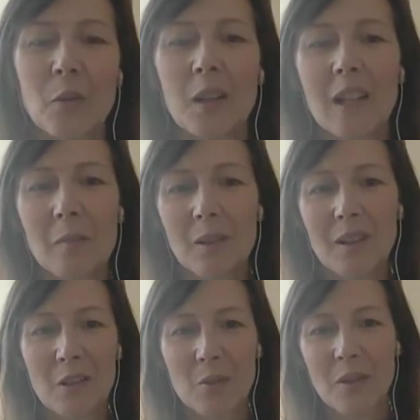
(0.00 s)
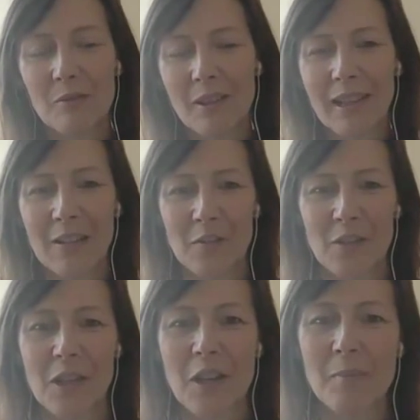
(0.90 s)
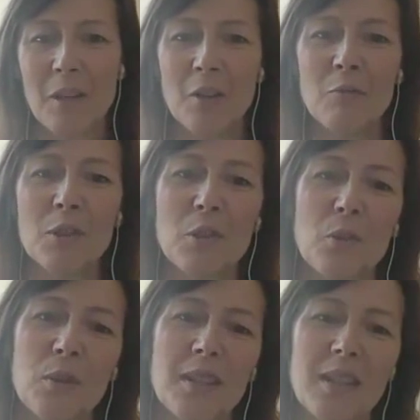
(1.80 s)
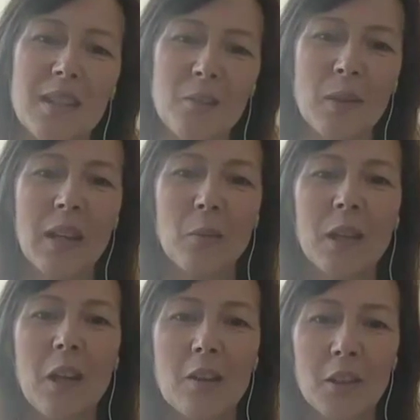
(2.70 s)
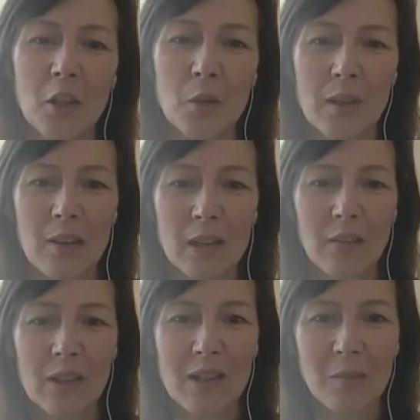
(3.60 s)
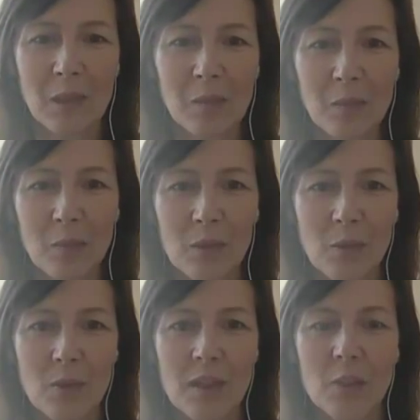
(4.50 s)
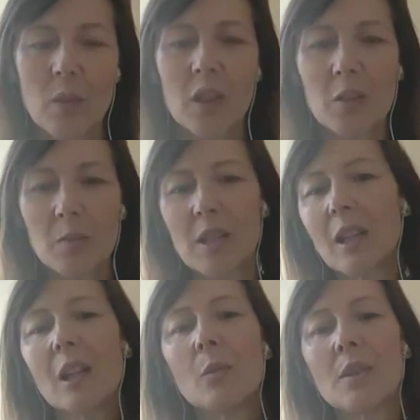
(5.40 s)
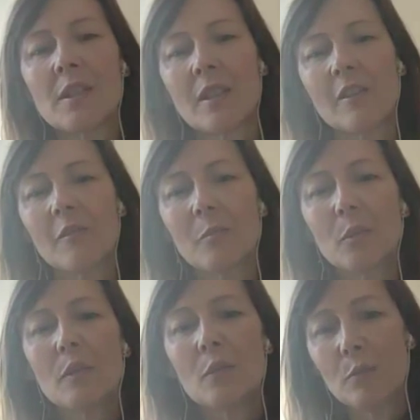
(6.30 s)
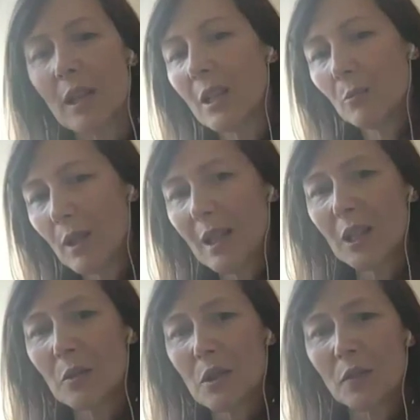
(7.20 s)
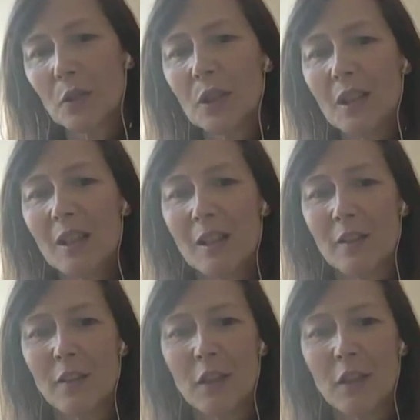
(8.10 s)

So very quickly, because we're running out of time, resources. We can't go without giving some people resources. Which particular ones have proved really, really useful